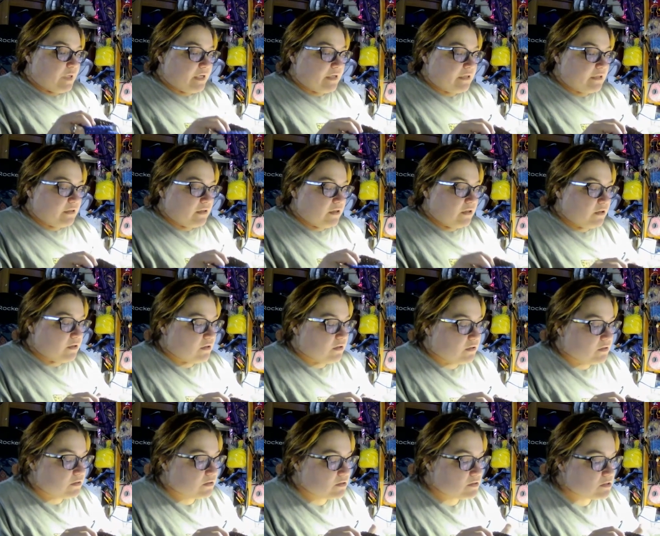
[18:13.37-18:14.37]
But
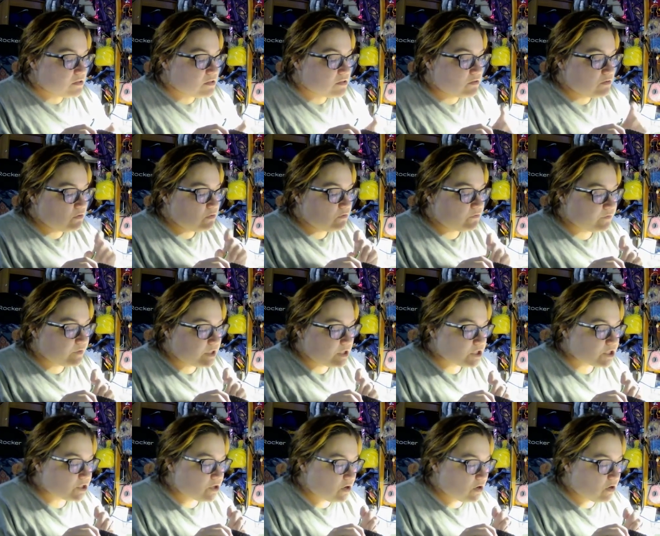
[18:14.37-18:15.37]
to
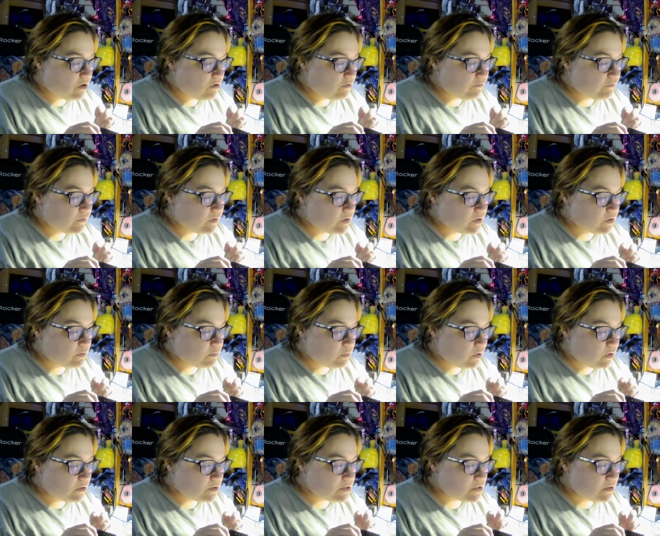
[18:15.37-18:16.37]
finish off the
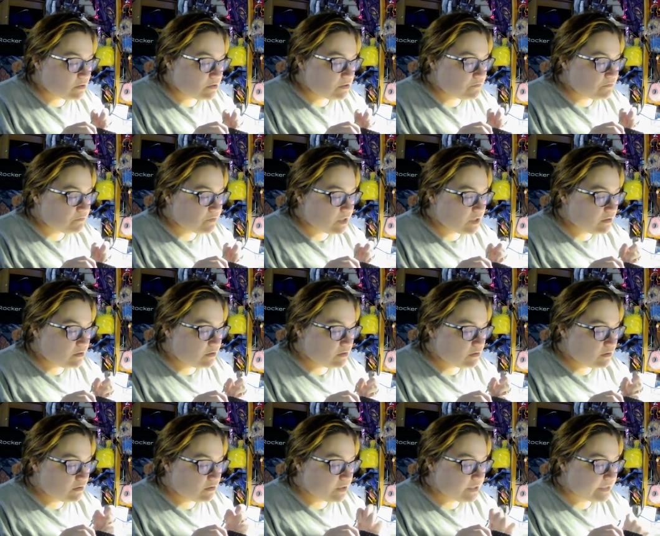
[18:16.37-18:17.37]
parts on the
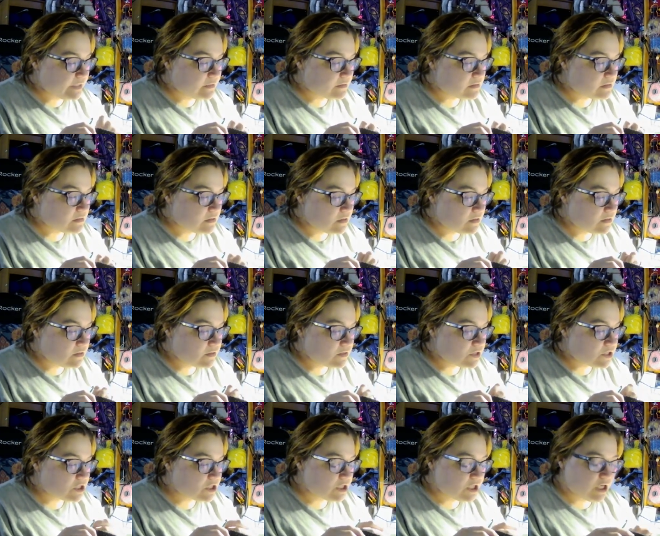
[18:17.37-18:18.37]
finger, it
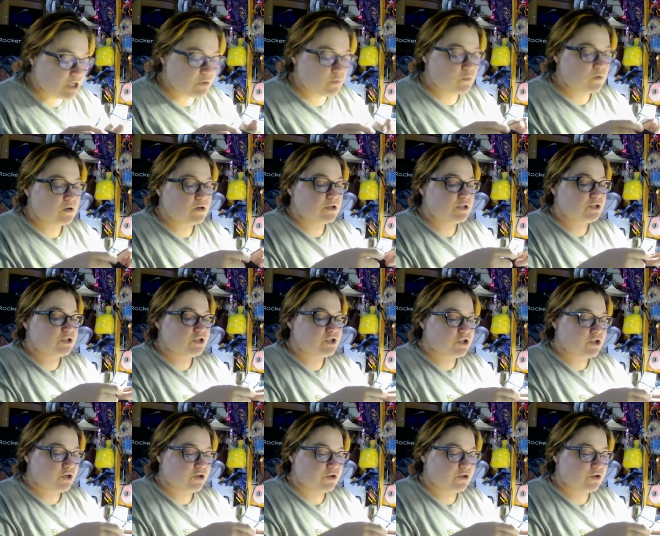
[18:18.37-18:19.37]
says chain 1,
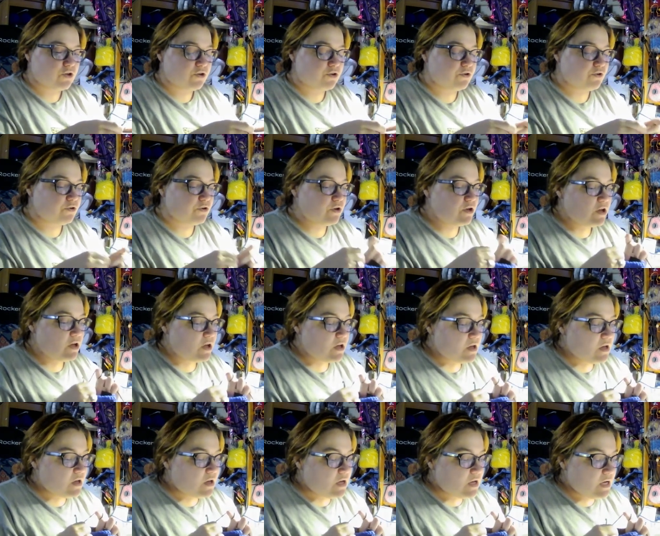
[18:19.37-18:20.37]
turn,
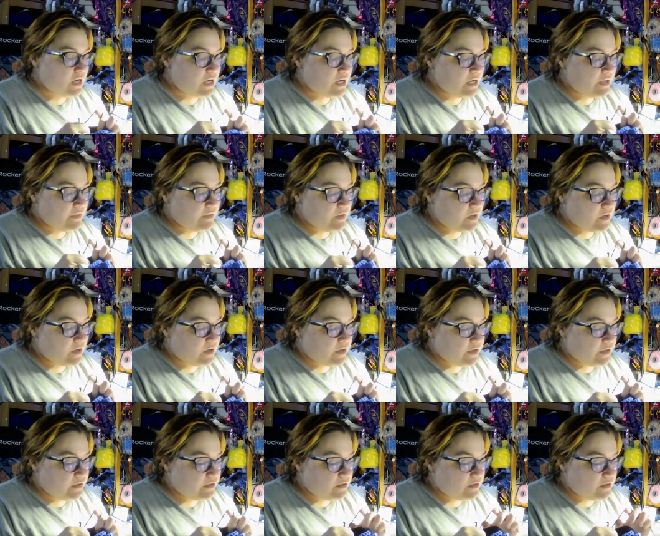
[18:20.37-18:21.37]
and
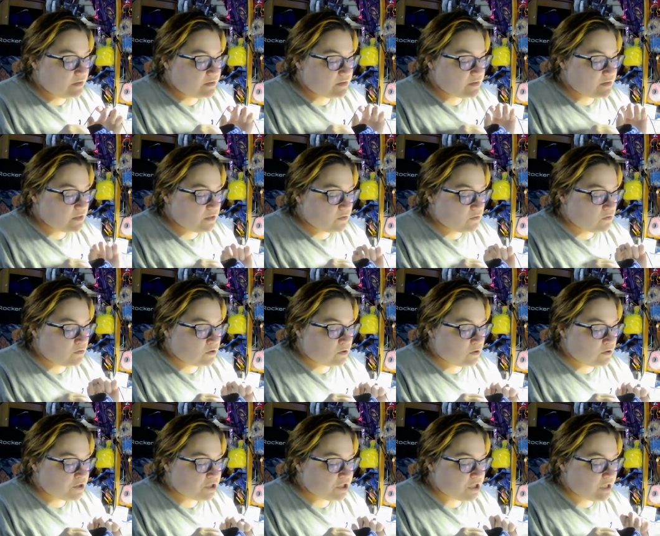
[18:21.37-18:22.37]
then single
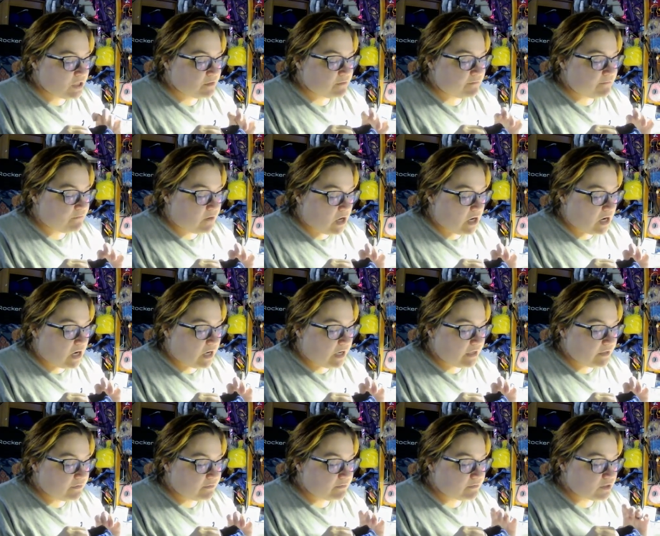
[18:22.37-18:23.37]
crochet
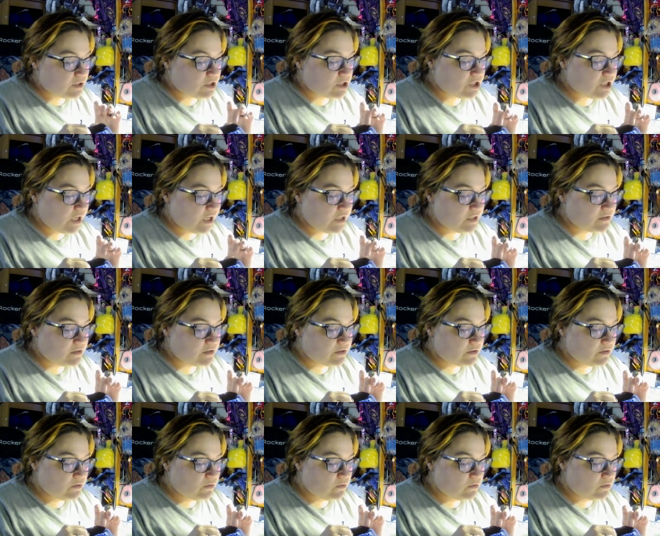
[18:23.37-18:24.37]
5, chain
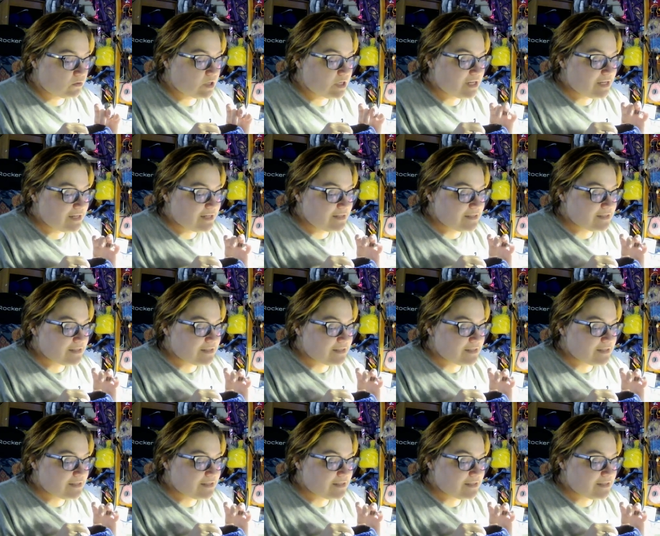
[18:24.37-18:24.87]
2,